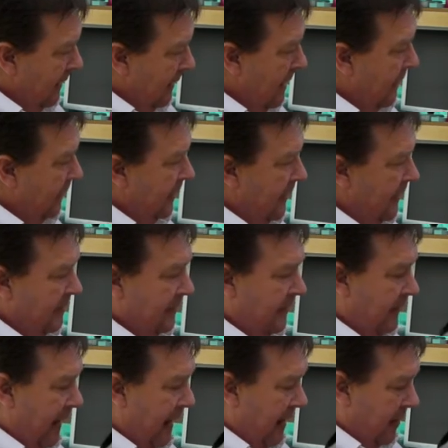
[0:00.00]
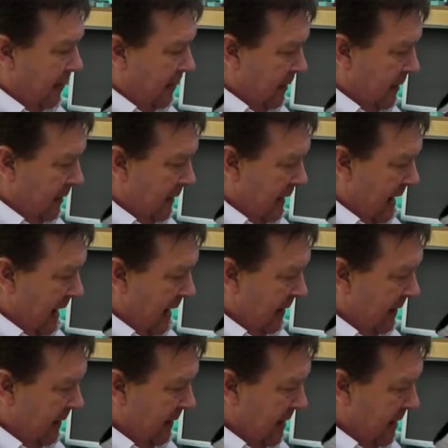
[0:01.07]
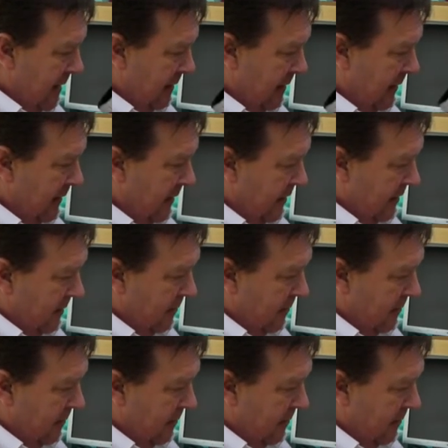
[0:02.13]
Now things developed, and the artists